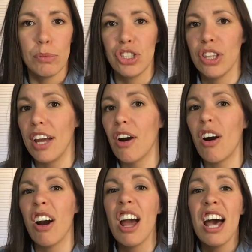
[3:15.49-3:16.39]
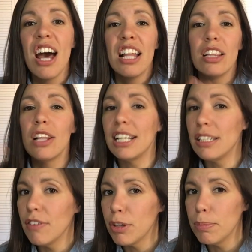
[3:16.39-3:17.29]
which there are lots
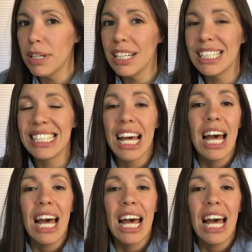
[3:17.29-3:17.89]
of other books,